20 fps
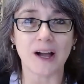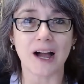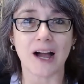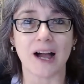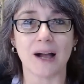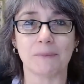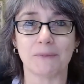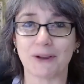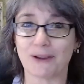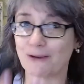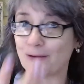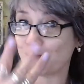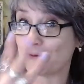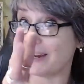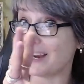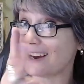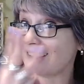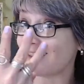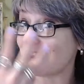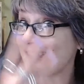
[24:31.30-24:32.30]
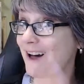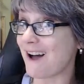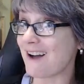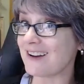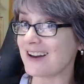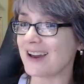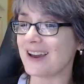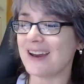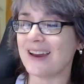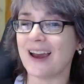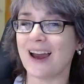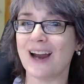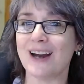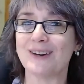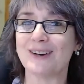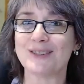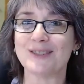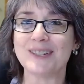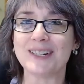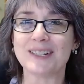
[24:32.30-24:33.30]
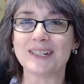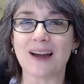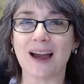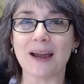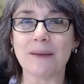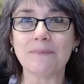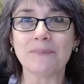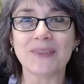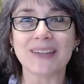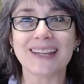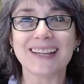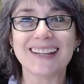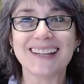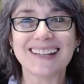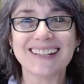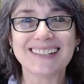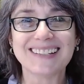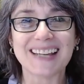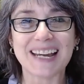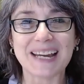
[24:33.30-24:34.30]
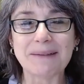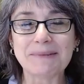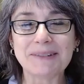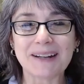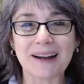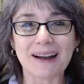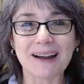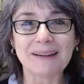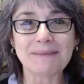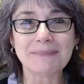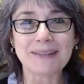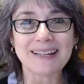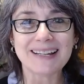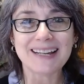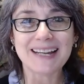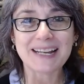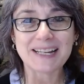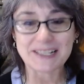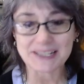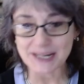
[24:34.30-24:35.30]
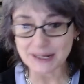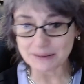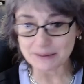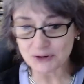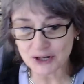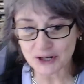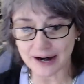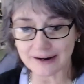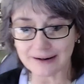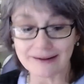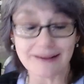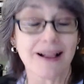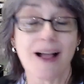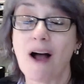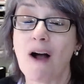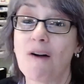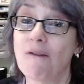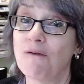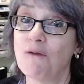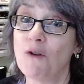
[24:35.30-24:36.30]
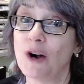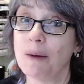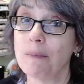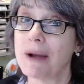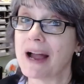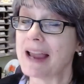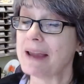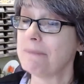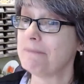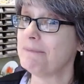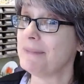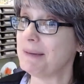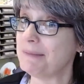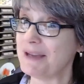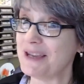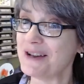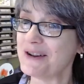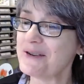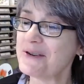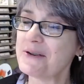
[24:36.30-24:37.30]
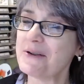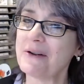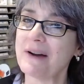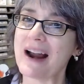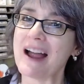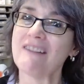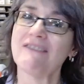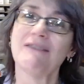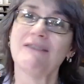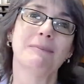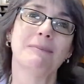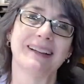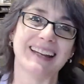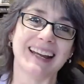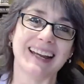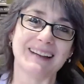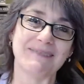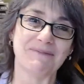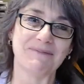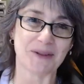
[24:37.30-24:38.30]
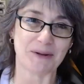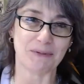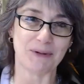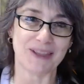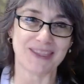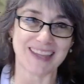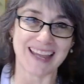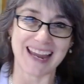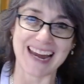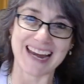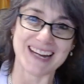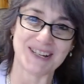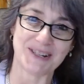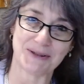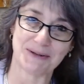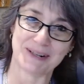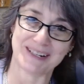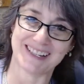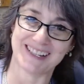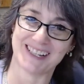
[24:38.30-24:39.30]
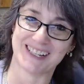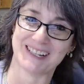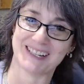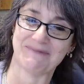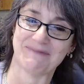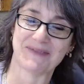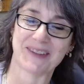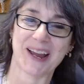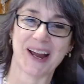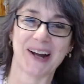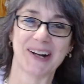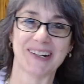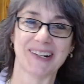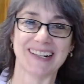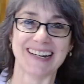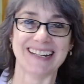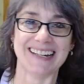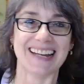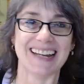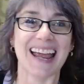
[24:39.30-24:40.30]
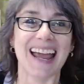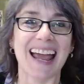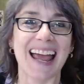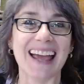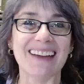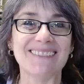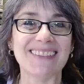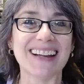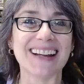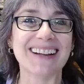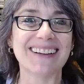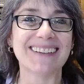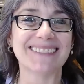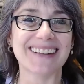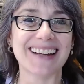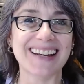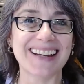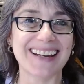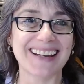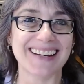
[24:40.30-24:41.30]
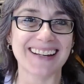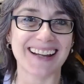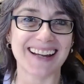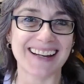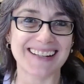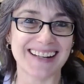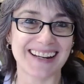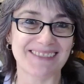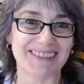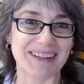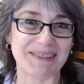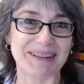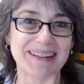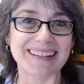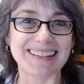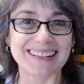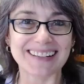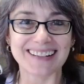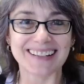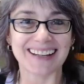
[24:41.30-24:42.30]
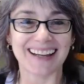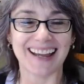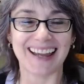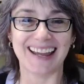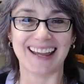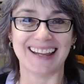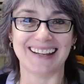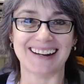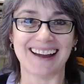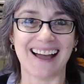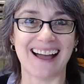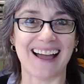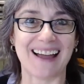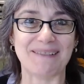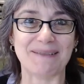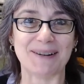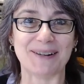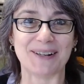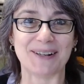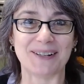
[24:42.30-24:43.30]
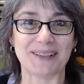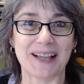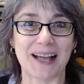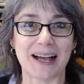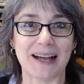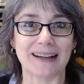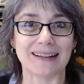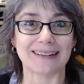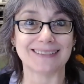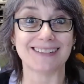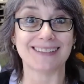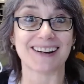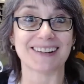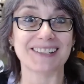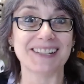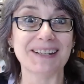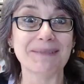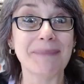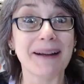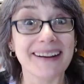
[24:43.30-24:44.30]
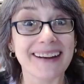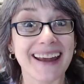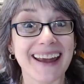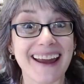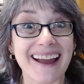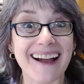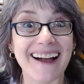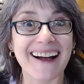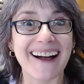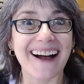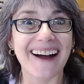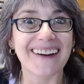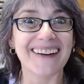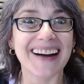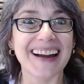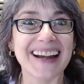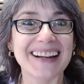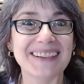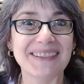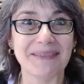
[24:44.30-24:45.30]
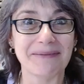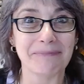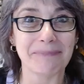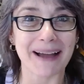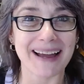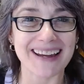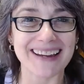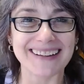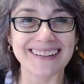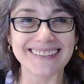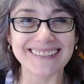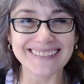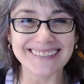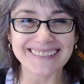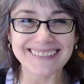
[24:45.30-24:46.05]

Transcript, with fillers: um, three o'clock Arizona time, same time, same channel for my Mimeograph Monday with a twist. All right. Have a great night, everyone. And I will uh, talk to you Monday. All right, bye.